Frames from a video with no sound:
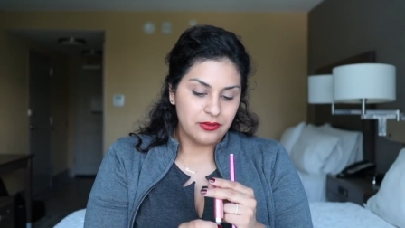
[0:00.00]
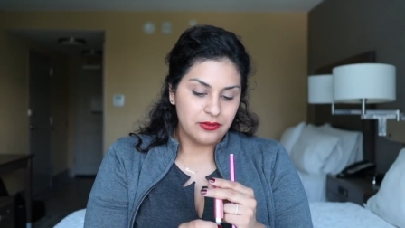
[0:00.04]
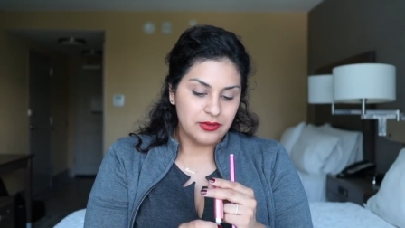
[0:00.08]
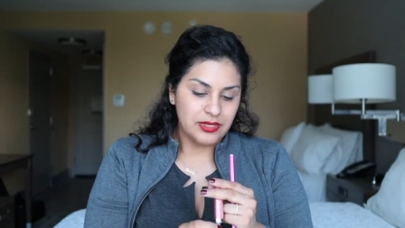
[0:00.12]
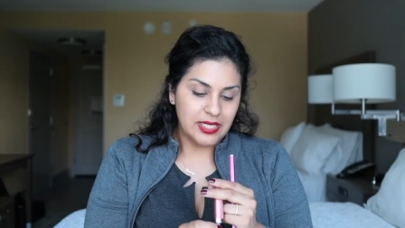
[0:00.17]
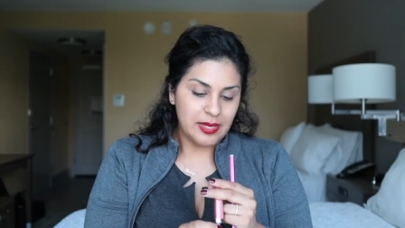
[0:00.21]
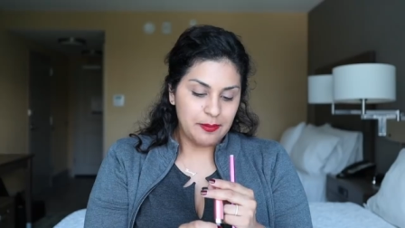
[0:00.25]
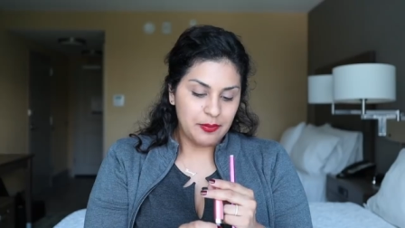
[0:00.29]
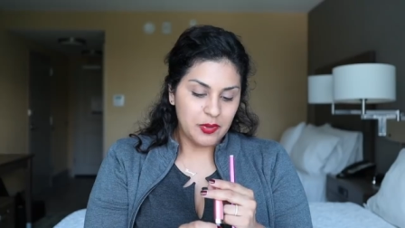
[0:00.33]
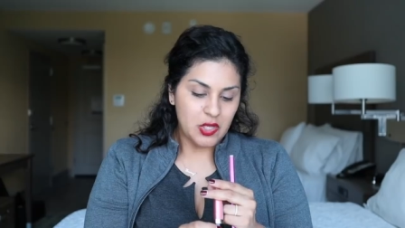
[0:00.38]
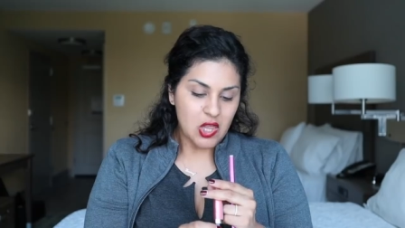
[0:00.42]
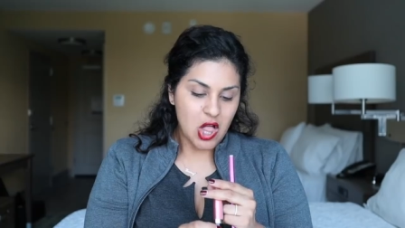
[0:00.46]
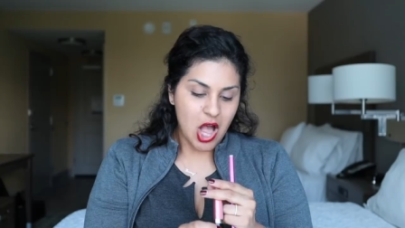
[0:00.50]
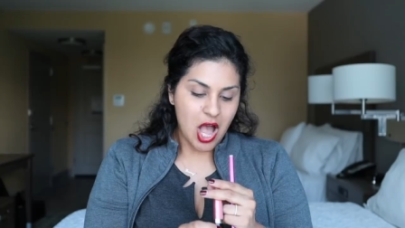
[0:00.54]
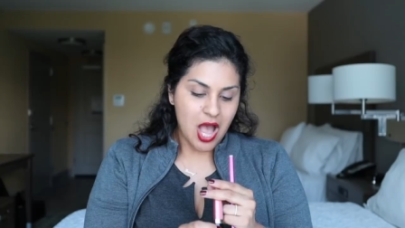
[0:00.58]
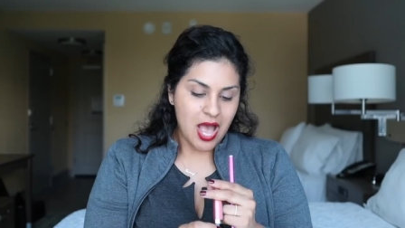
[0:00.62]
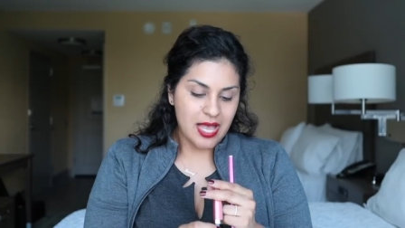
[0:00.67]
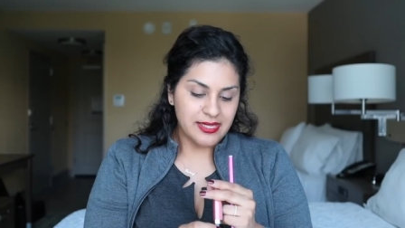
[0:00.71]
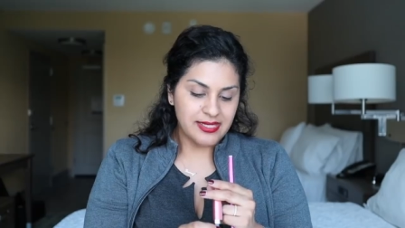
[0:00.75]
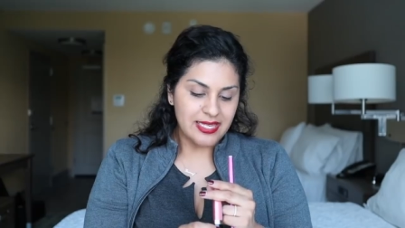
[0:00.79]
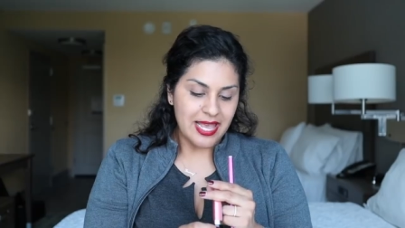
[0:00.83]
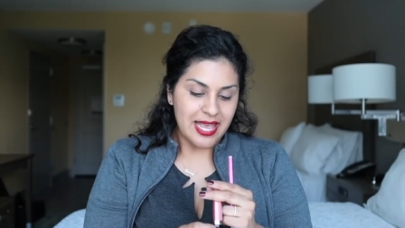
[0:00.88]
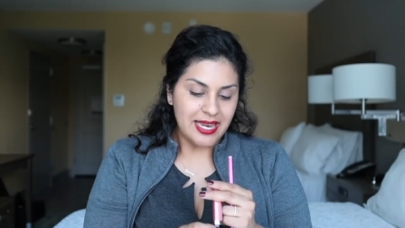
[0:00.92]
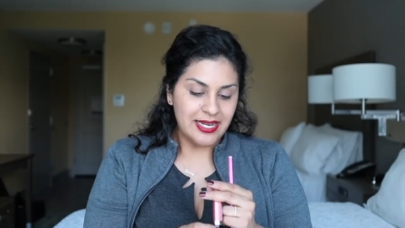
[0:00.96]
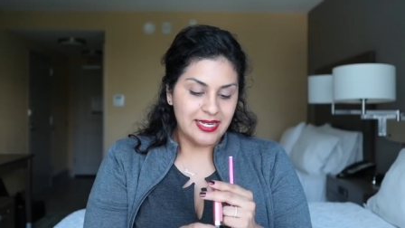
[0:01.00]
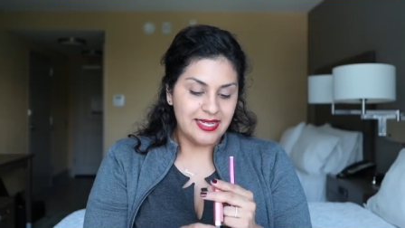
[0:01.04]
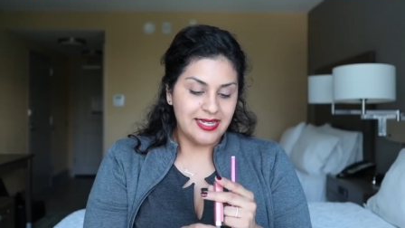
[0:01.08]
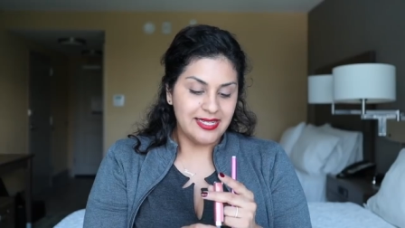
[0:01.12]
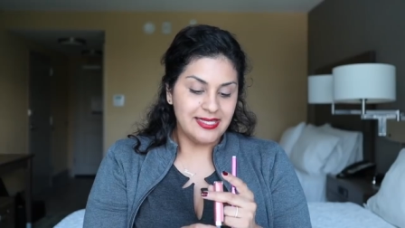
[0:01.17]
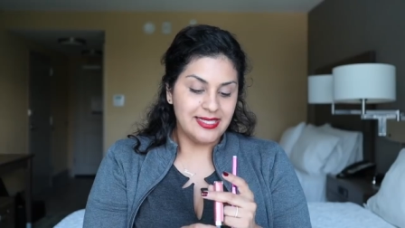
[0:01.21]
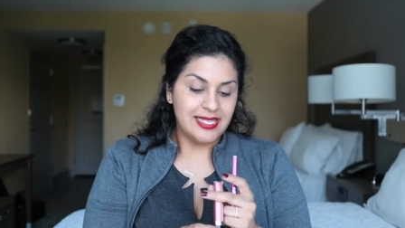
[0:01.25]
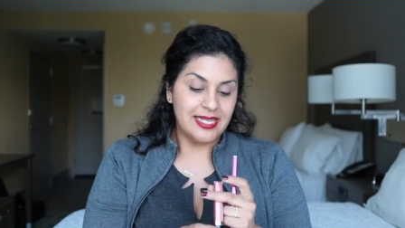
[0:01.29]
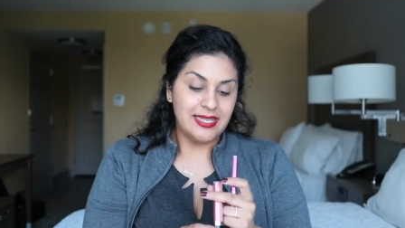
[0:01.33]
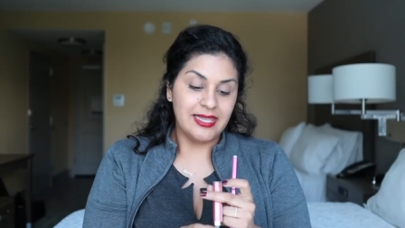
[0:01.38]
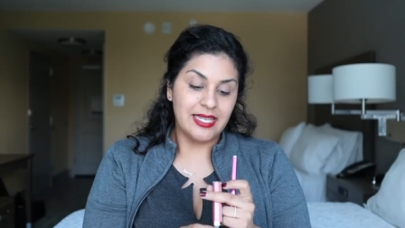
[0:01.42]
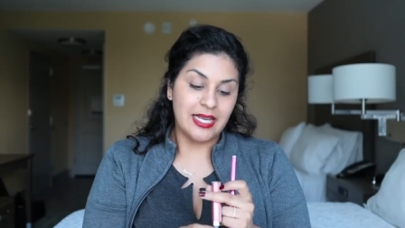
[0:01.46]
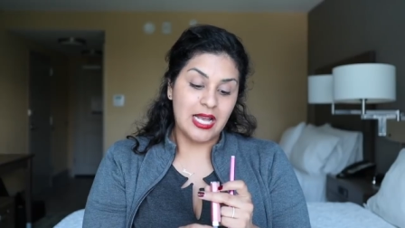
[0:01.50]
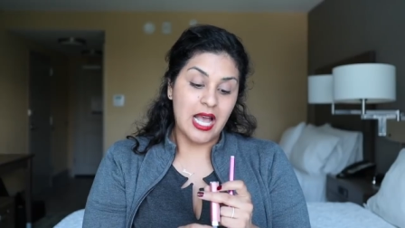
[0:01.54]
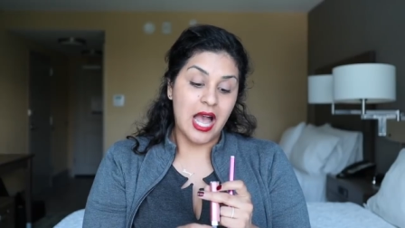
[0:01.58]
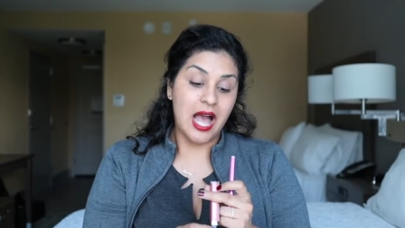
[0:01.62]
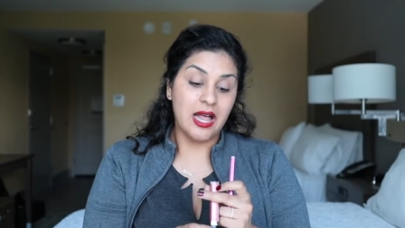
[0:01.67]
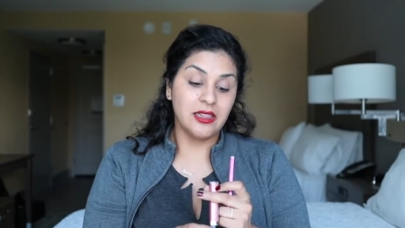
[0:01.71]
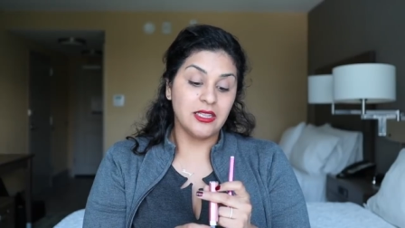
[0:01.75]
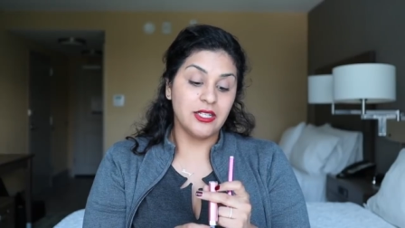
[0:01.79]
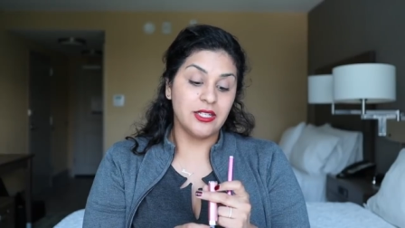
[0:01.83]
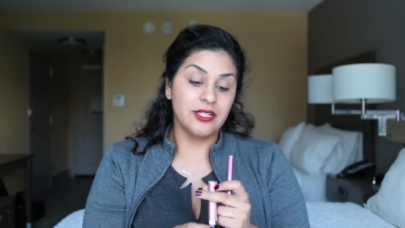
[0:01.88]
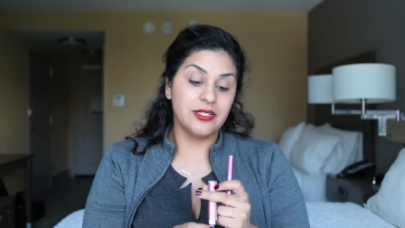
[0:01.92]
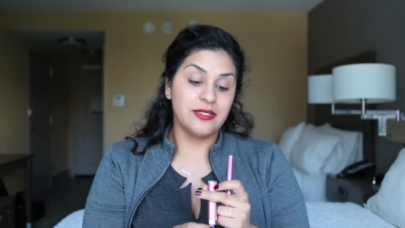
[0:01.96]
lip gloss and it is in the
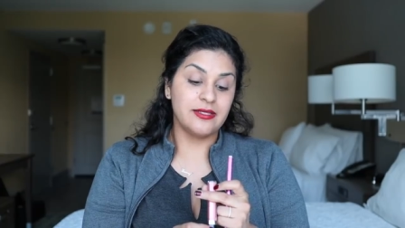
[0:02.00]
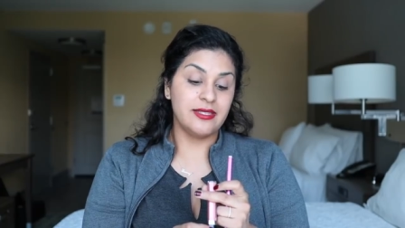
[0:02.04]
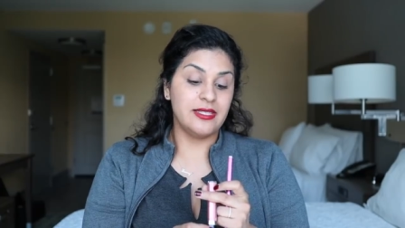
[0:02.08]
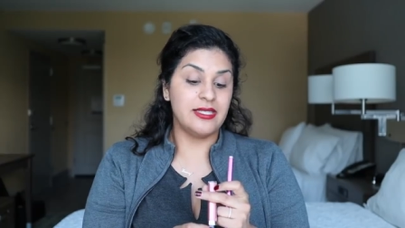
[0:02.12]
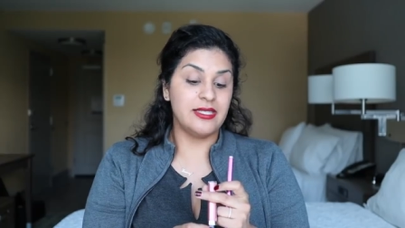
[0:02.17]
color